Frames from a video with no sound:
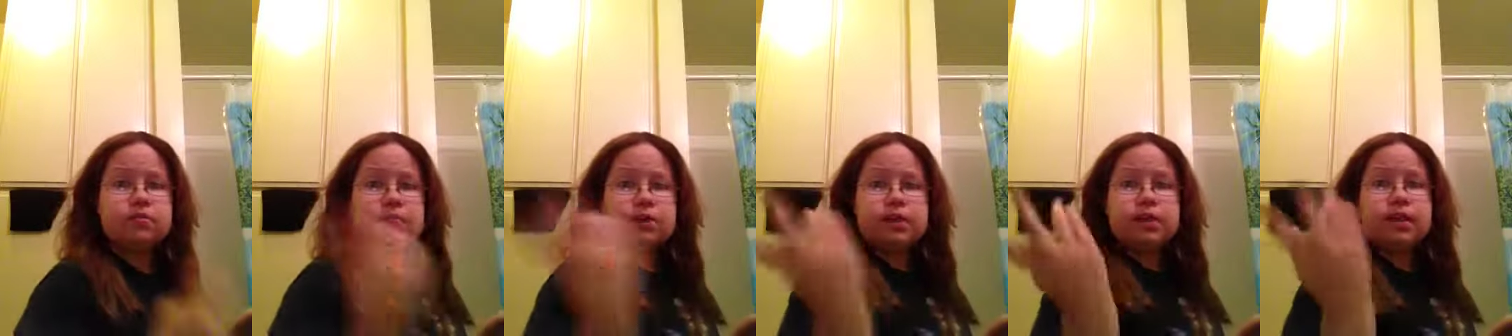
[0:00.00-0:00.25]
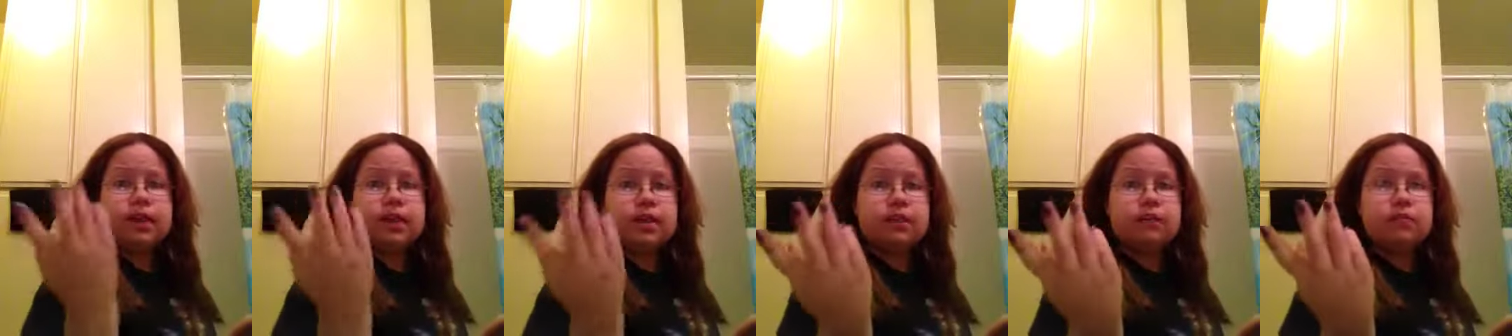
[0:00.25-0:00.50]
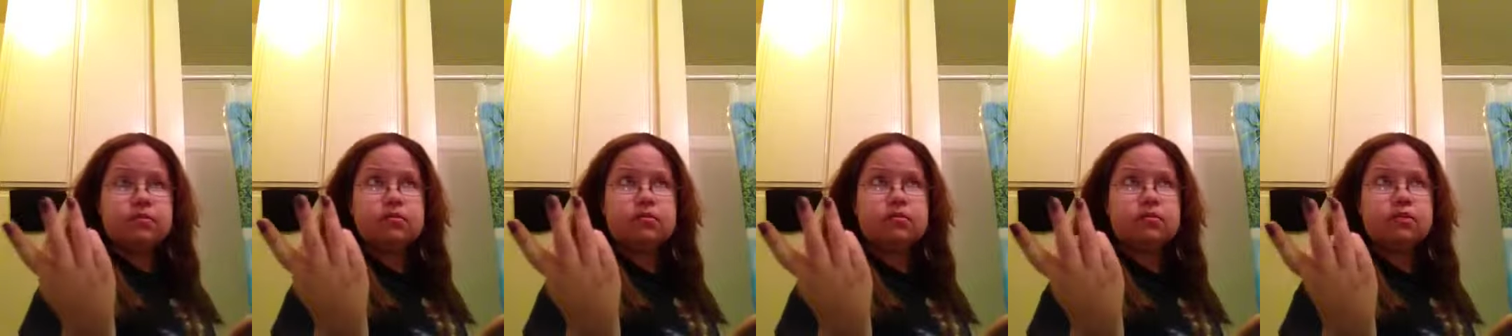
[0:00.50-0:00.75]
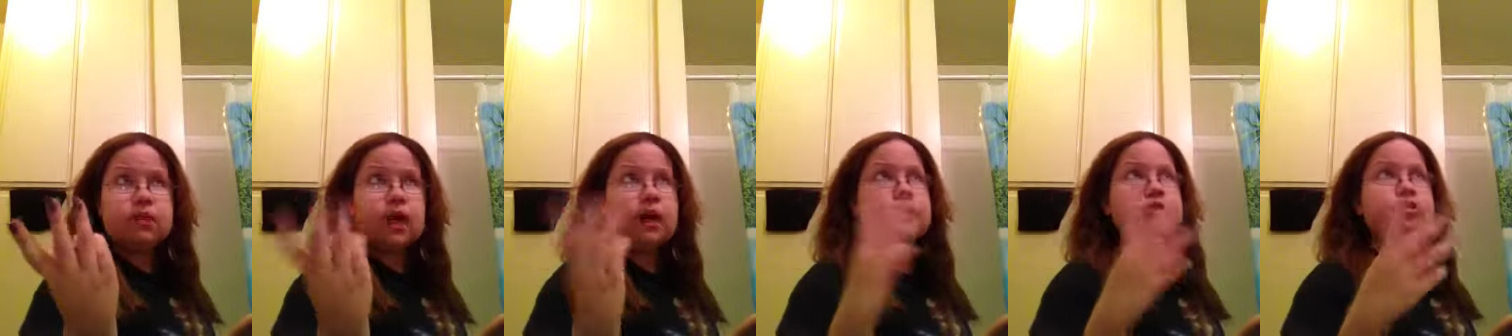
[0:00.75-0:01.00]
Well, you get,
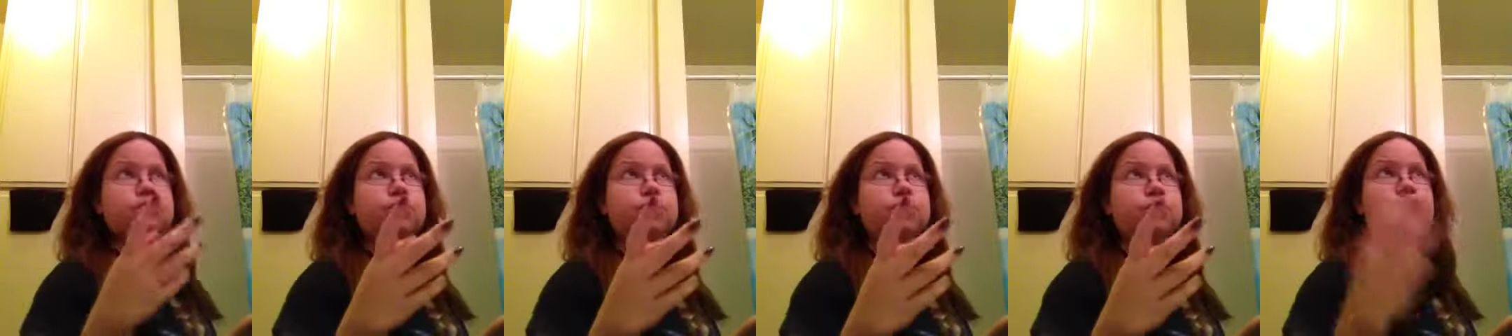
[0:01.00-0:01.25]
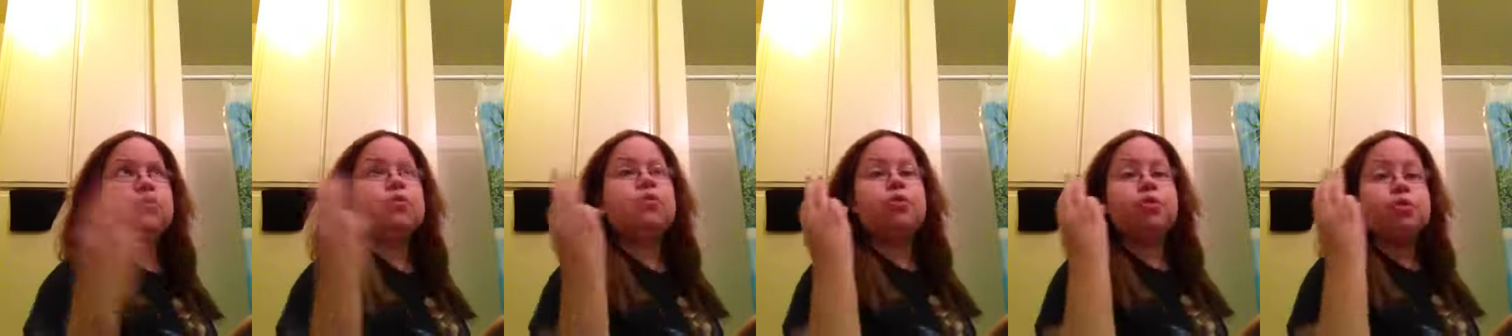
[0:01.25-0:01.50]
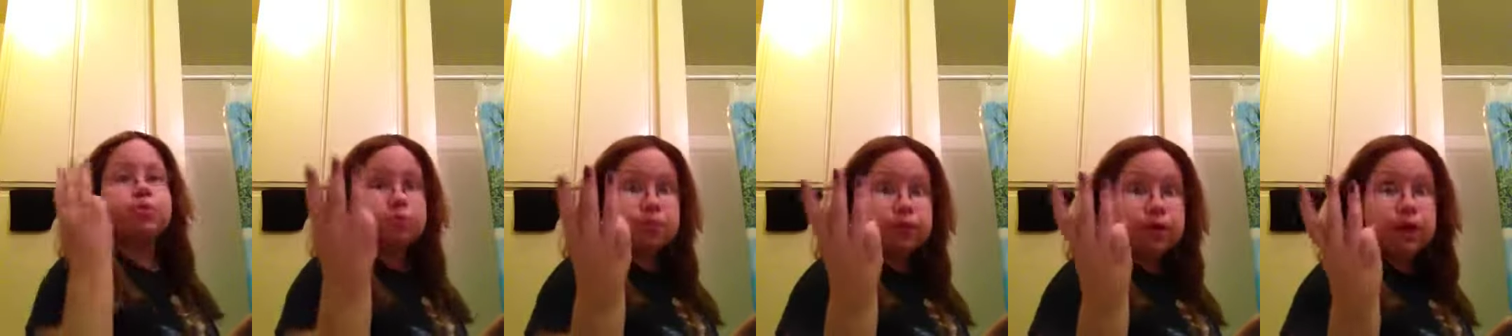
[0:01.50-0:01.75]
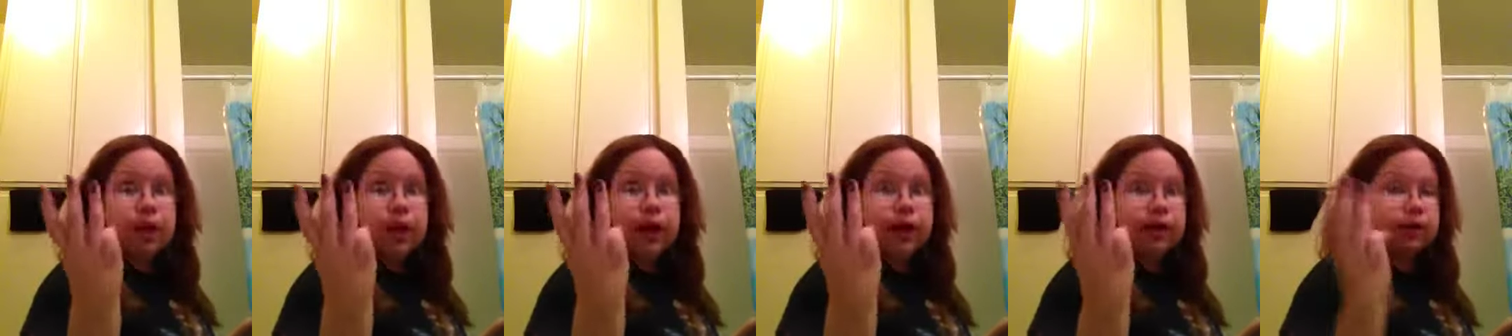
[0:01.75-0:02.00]
not 2,
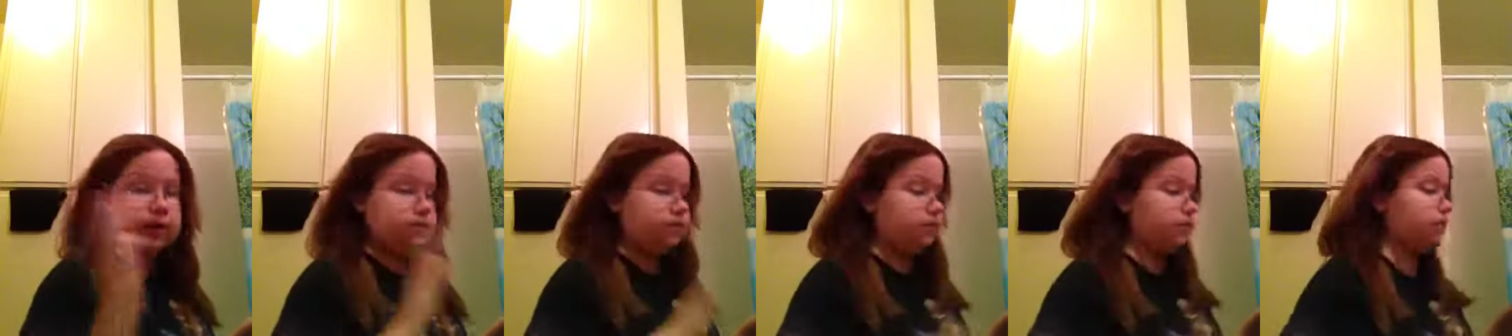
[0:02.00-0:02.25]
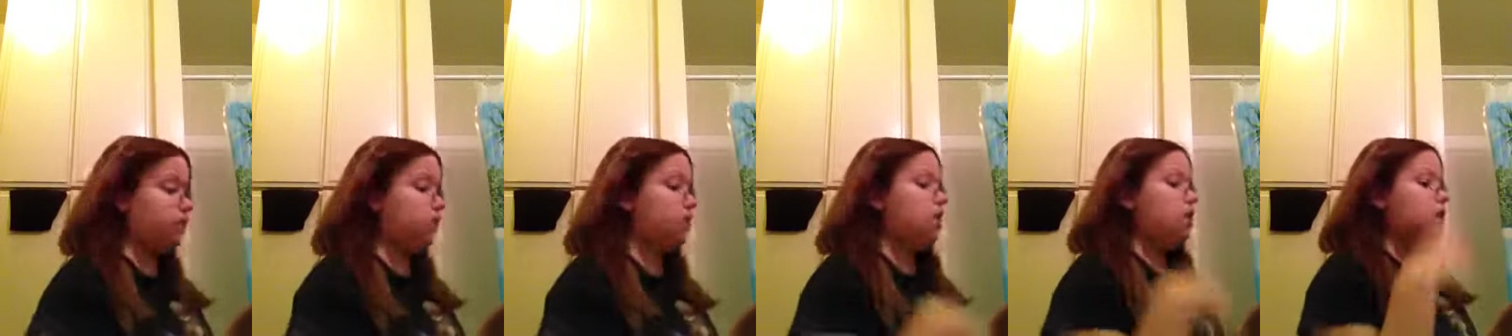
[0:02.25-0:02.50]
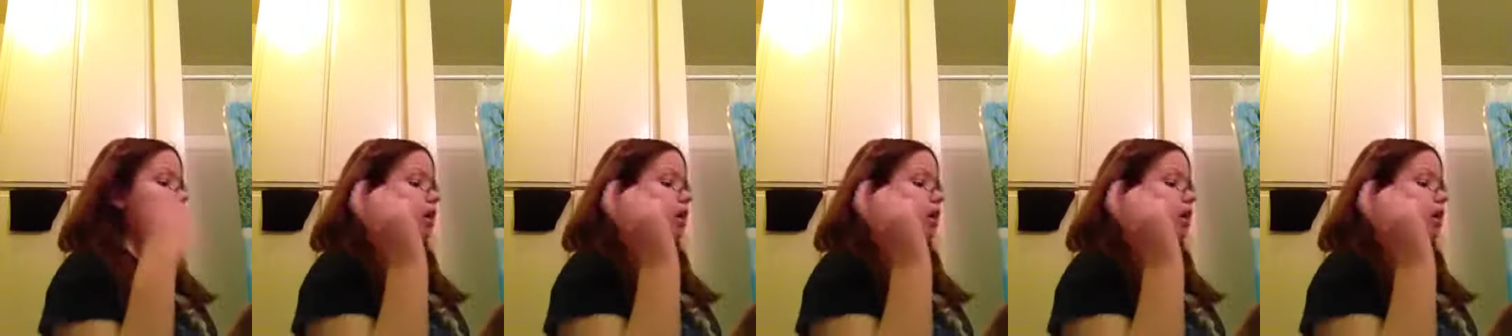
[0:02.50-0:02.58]
3 liners.